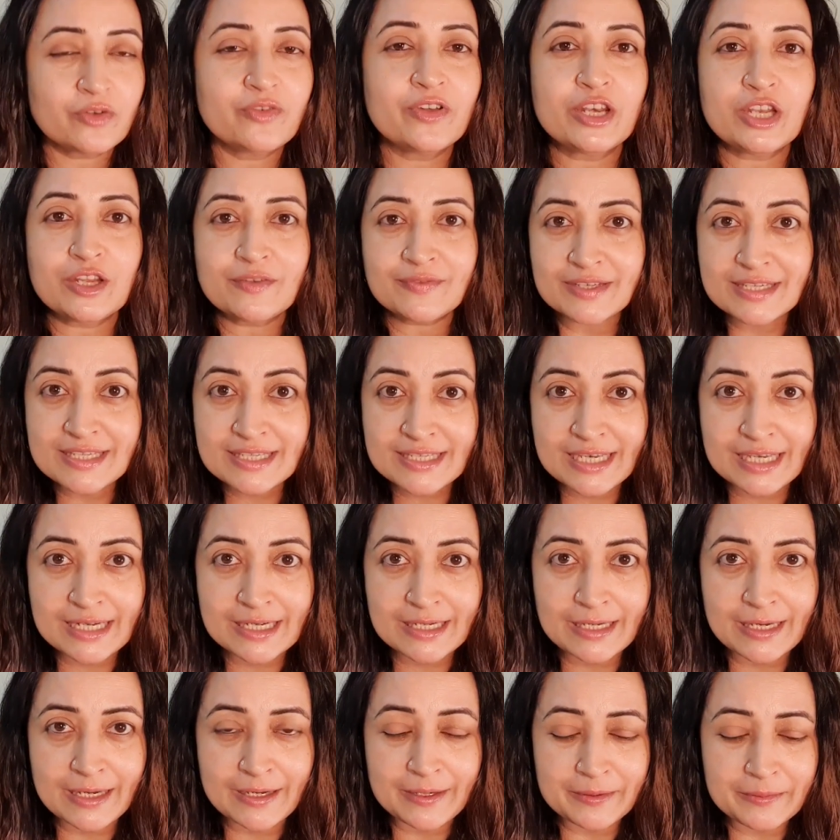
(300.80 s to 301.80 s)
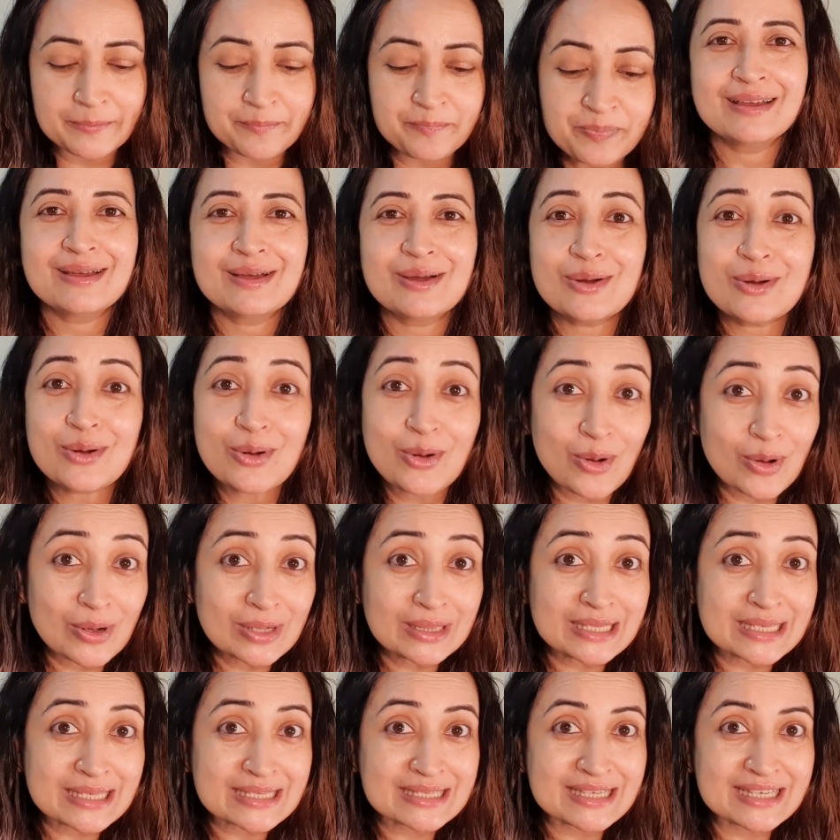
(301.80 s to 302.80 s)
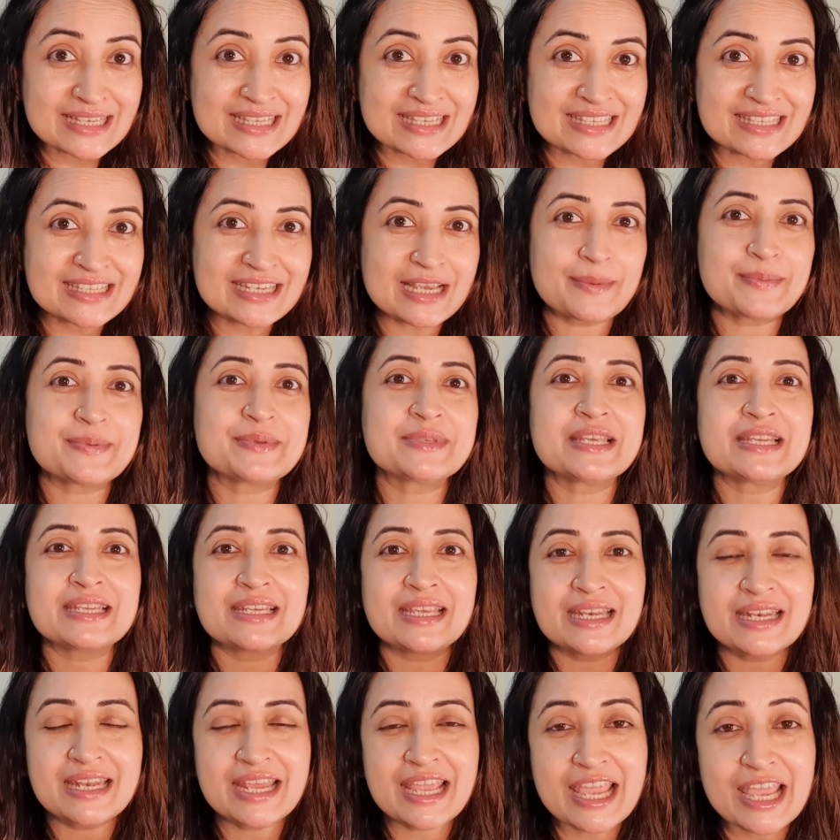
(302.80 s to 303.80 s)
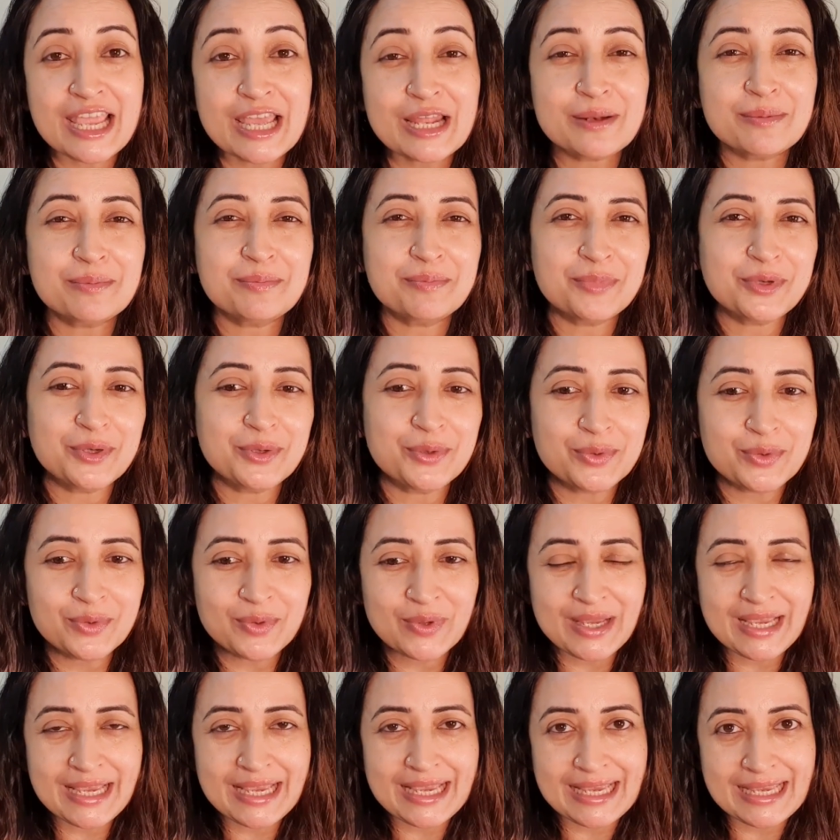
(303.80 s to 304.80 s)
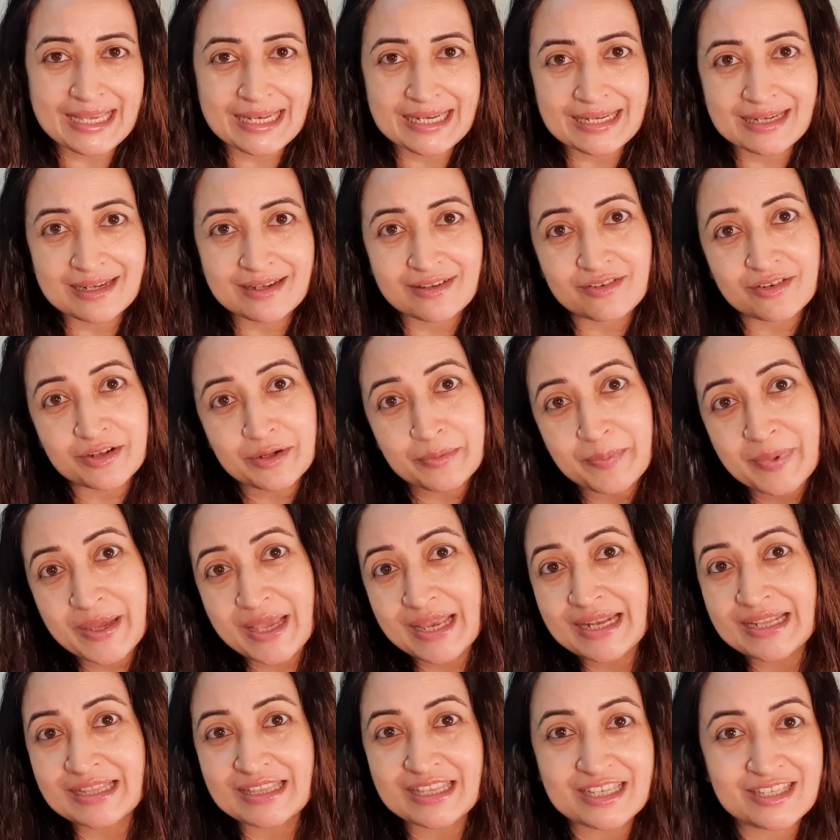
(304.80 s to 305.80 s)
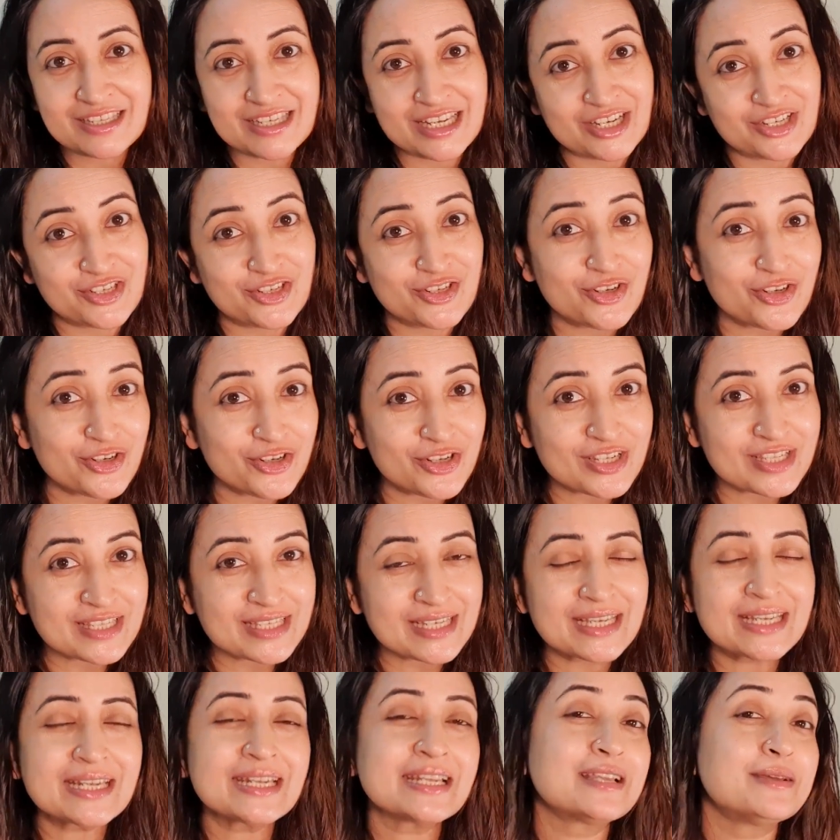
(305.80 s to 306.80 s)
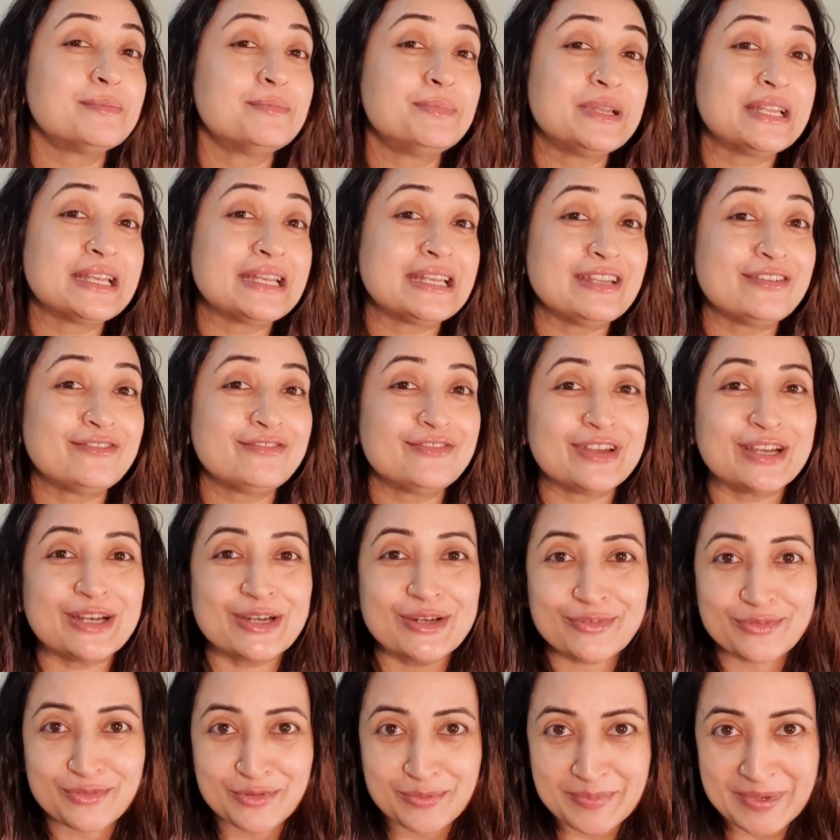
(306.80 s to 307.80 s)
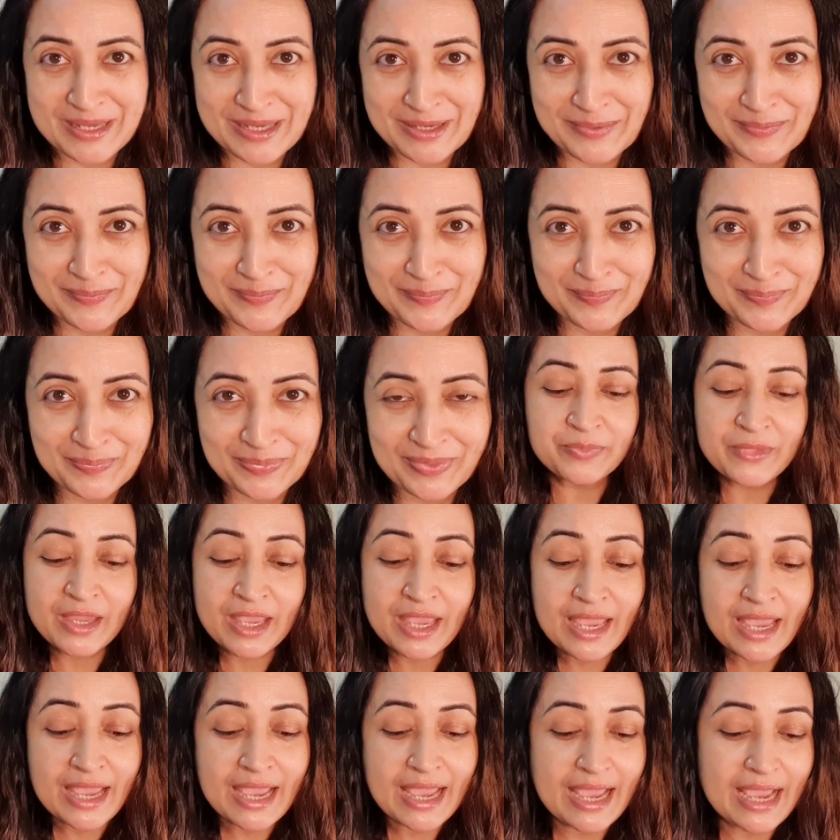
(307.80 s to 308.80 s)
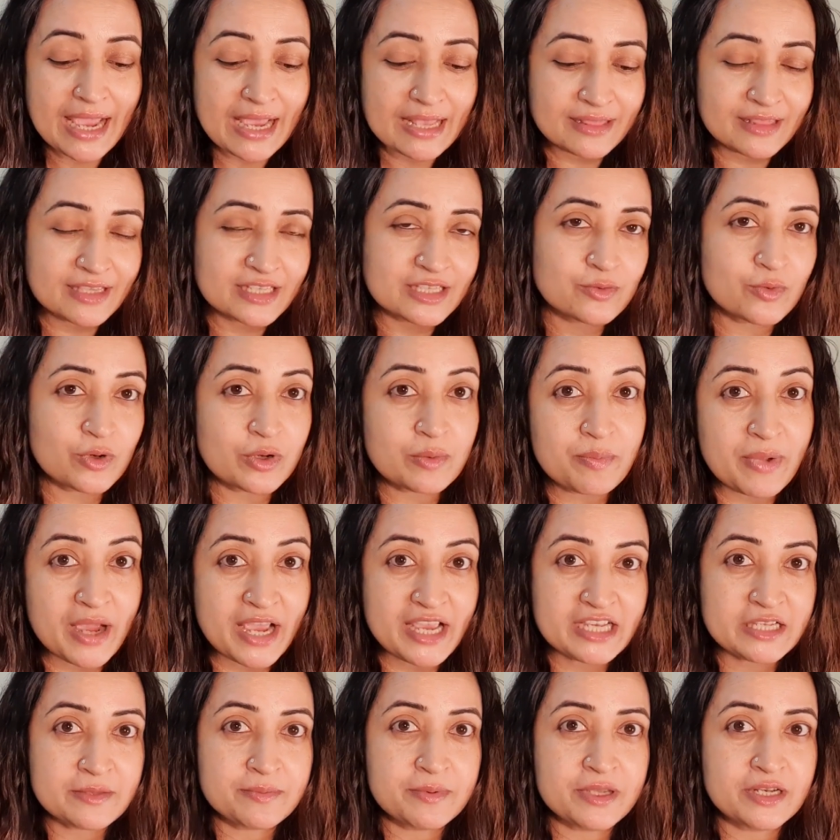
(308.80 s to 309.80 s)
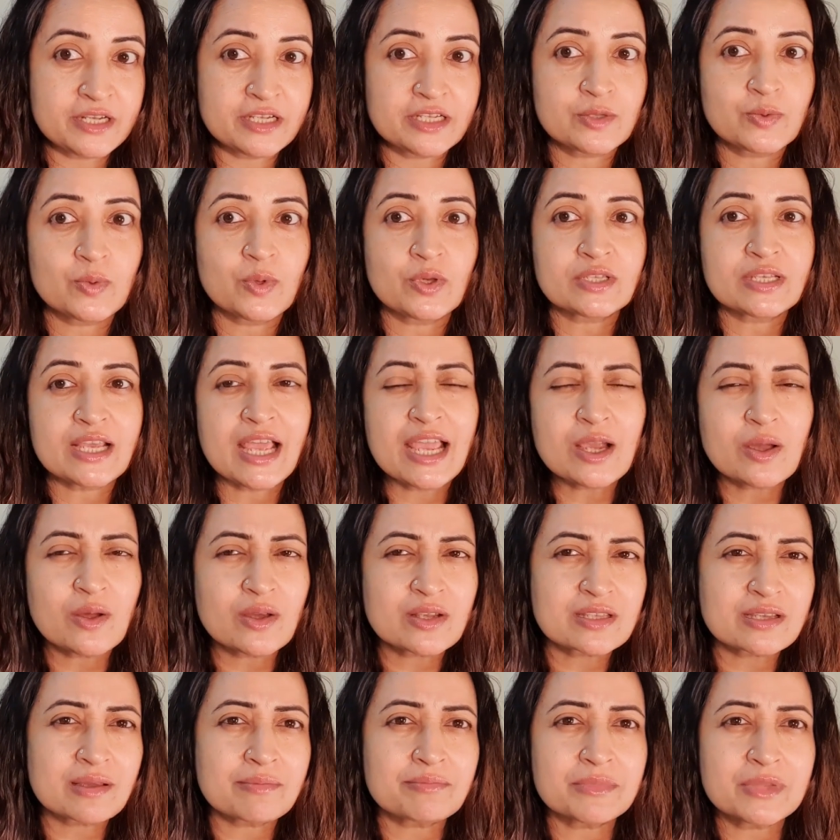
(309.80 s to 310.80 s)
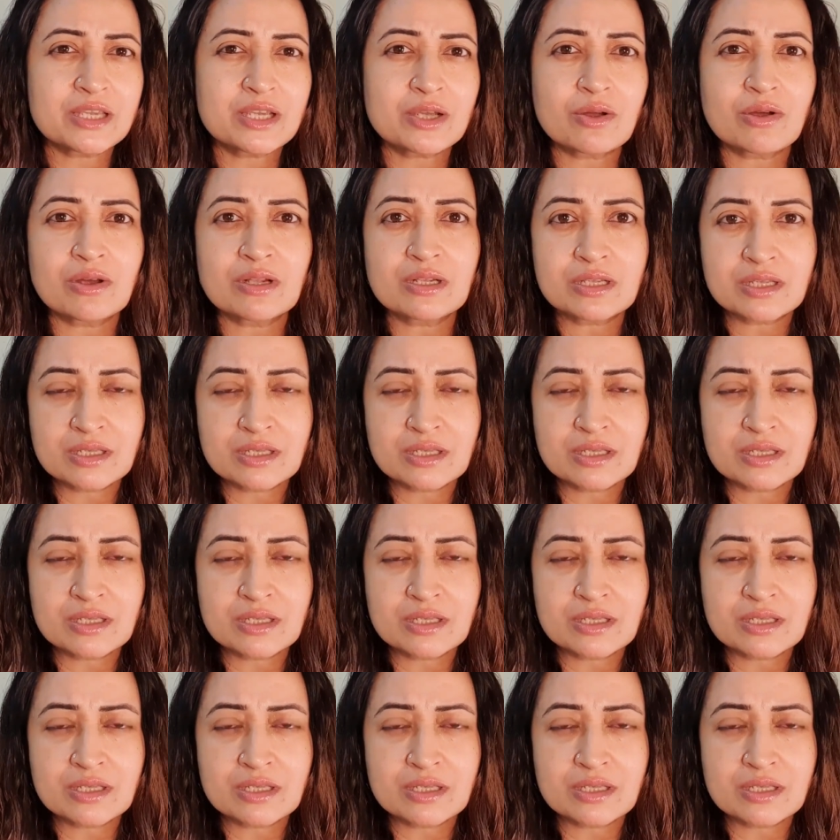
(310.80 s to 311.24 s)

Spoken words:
of any of the skincare. All the 6 steps that can help you in repairing the texture on your skin completely failed for me. And this is what my experience was. I got something called